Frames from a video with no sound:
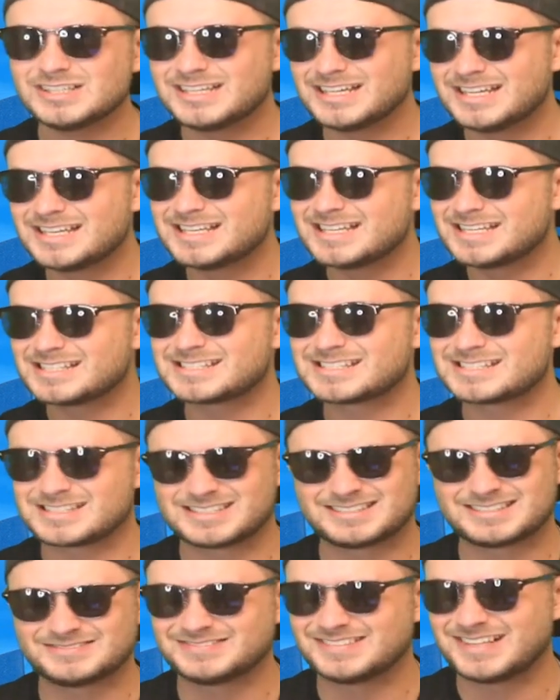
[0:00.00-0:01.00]
in
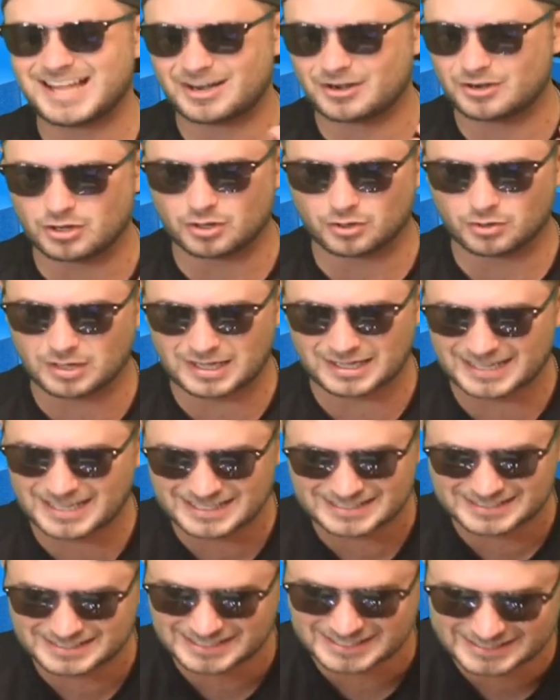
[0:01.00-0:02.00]
this, I don't know,
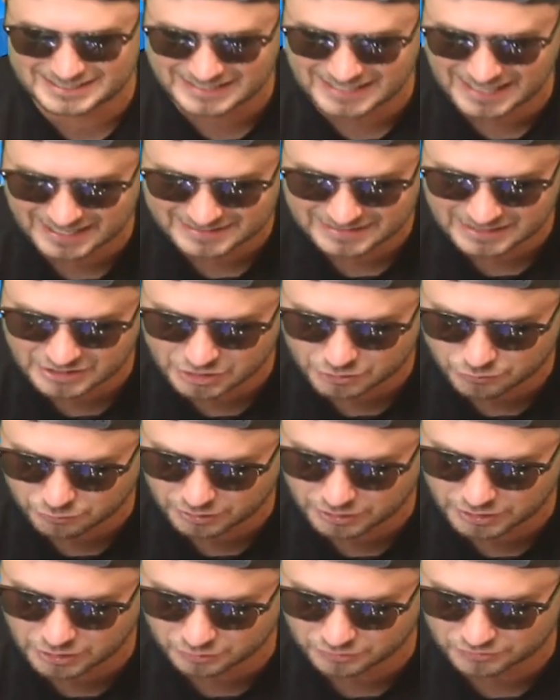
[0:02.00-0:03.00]
against these decks. I just
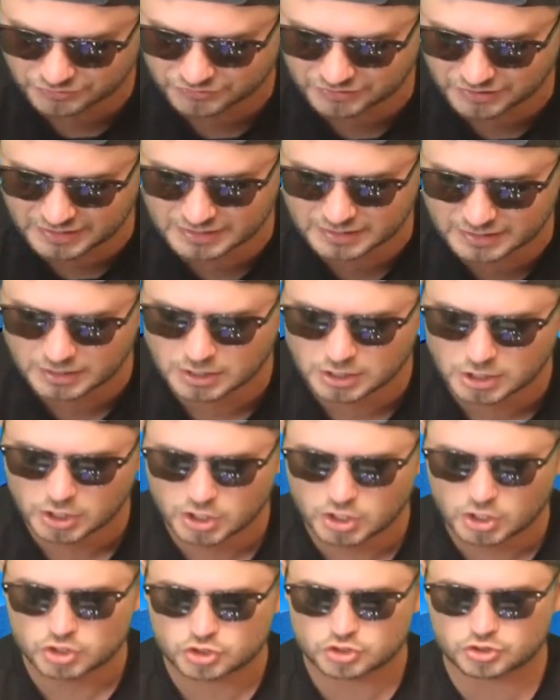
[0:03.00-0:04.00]
really don't see it.
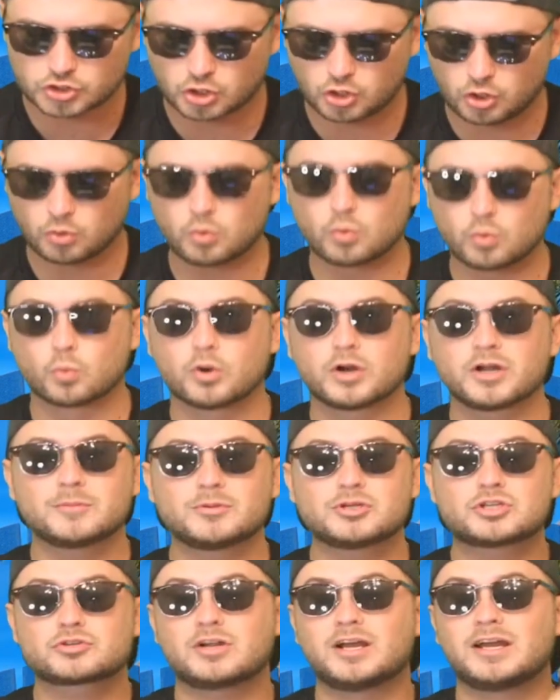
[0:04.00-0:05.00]
So we're going to
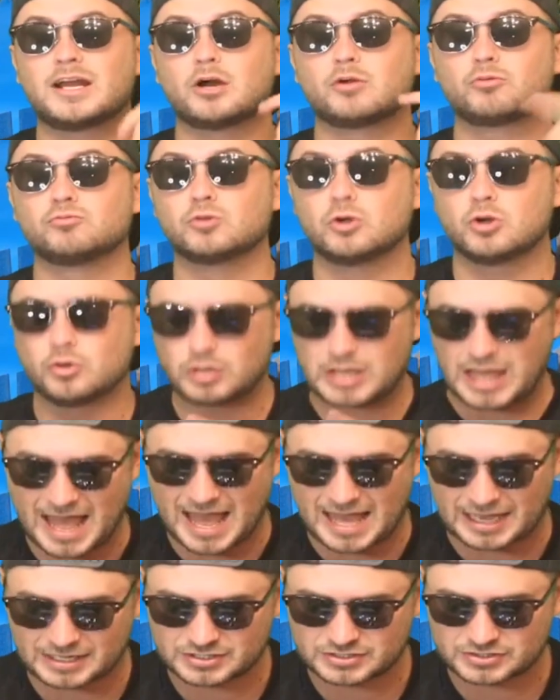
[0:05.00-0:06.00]
be trying out Rogue
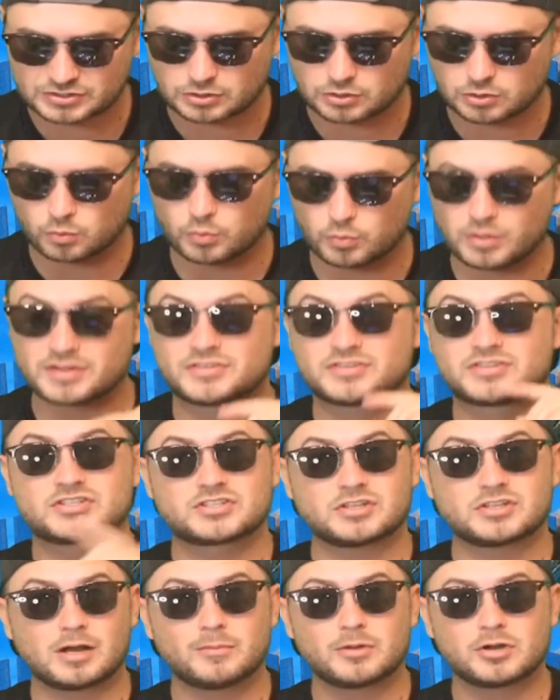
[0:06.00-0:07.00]
Hex with
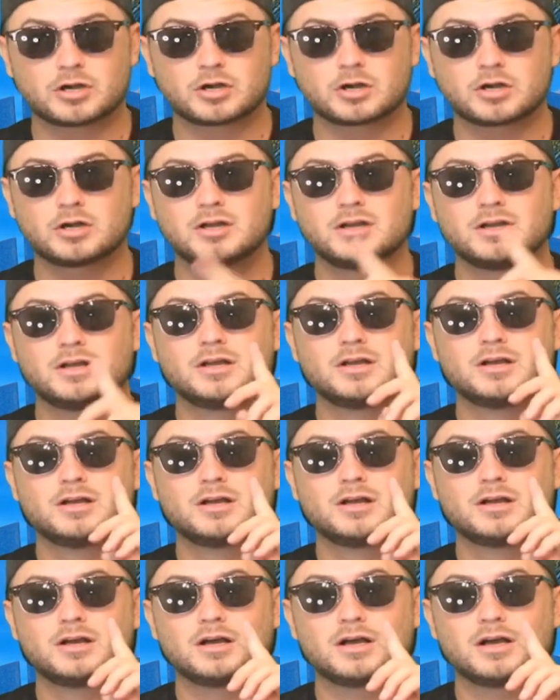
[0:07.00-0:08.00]
Summoner,
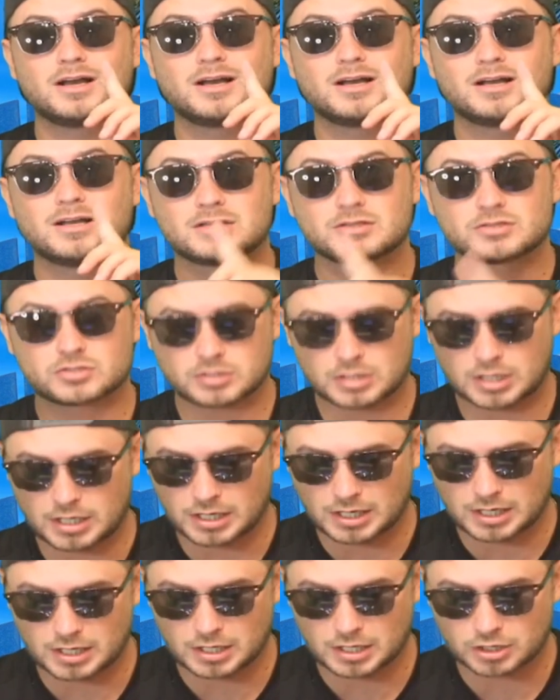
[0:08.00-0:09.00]

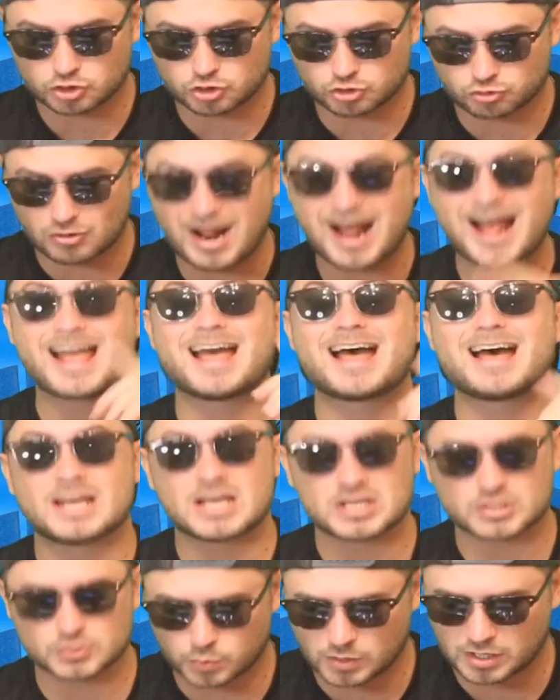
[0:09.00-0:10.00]
uh, Dryad,
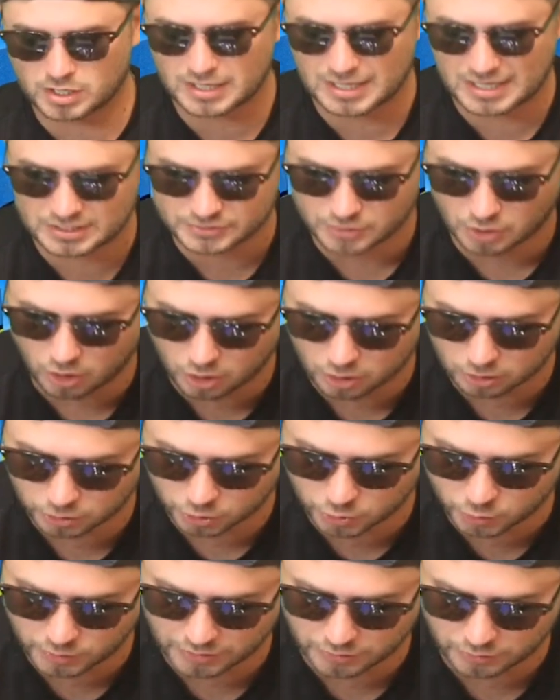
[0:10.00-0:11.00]
as well as
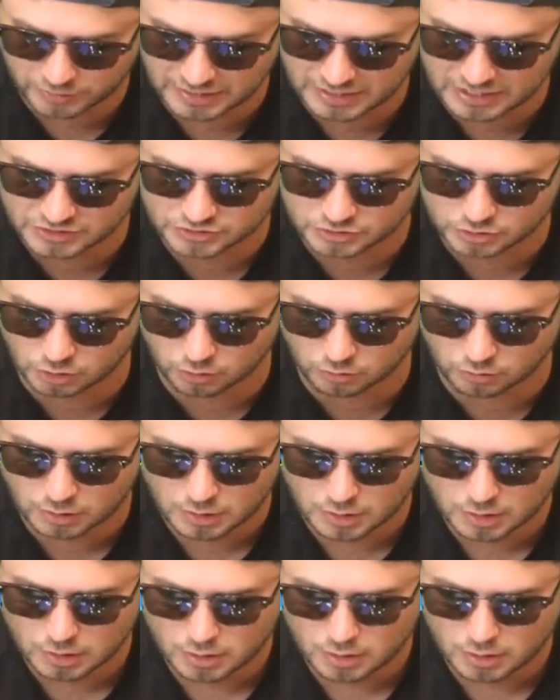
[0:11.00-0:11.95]
Harlequin. Okay, so